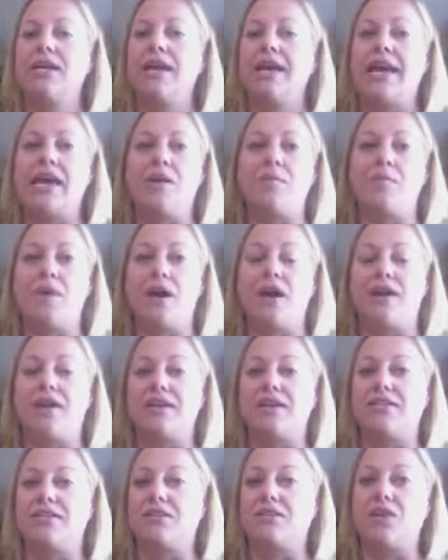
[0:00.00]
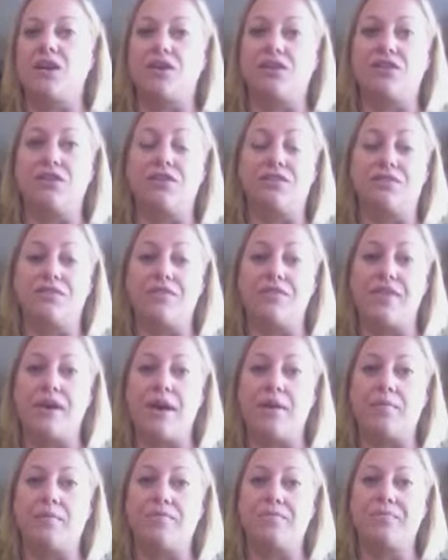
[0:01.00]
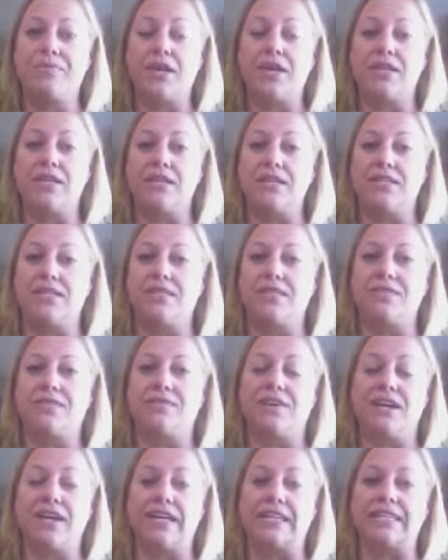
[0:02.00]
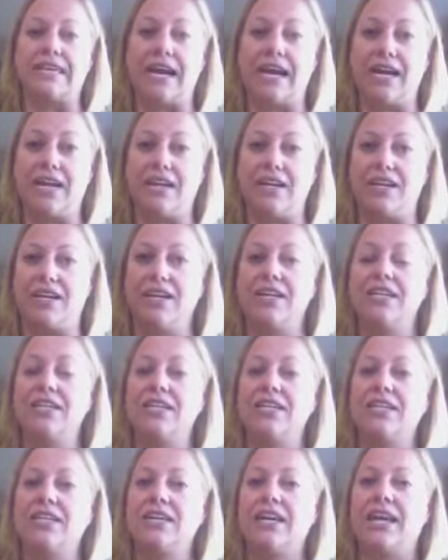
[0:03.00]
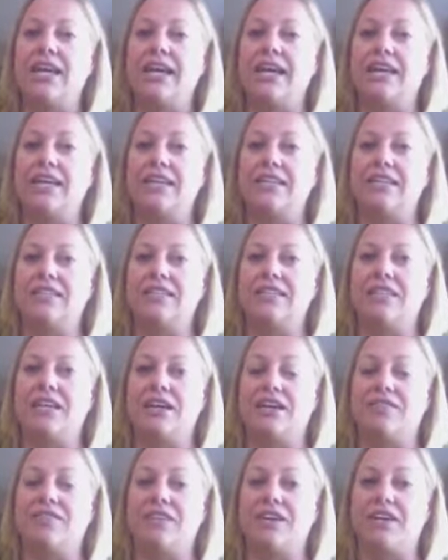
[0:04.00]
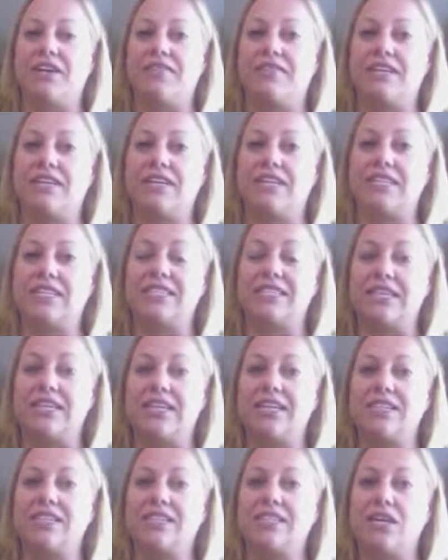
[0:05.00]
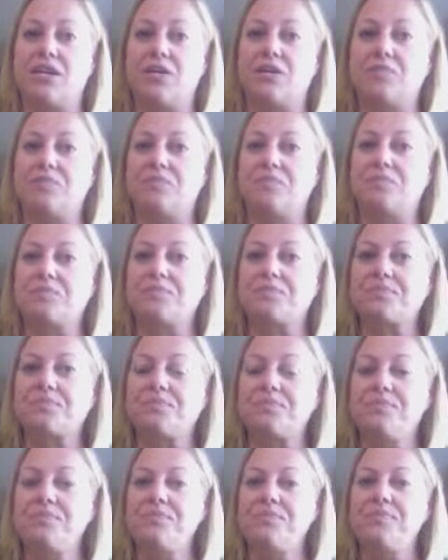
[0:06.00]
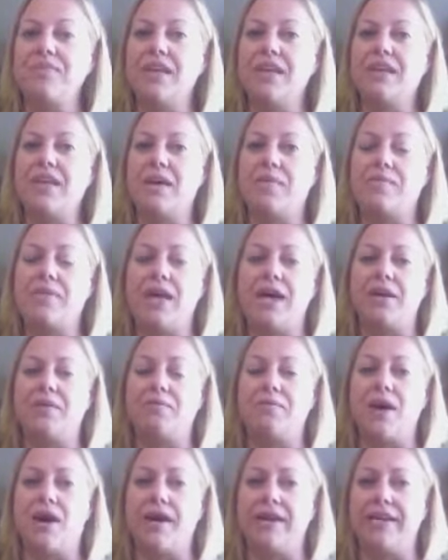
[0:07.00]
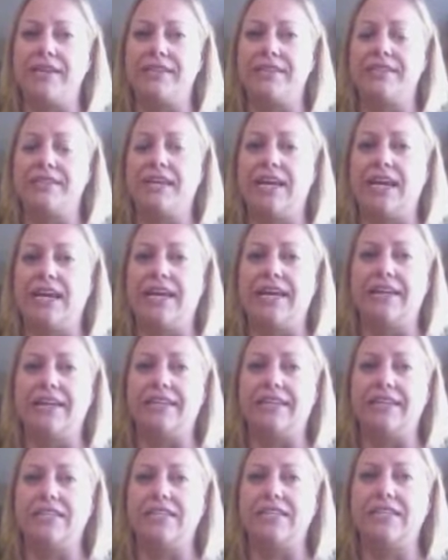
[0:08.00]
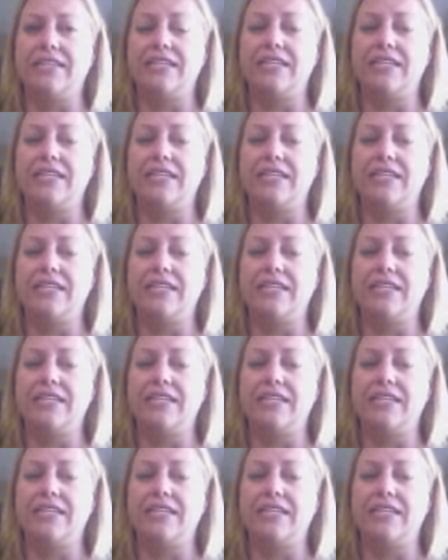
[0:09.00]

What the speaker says: Antibiotics are not good for them unless it's very dire and they're very, very sick. So keep that in mind. And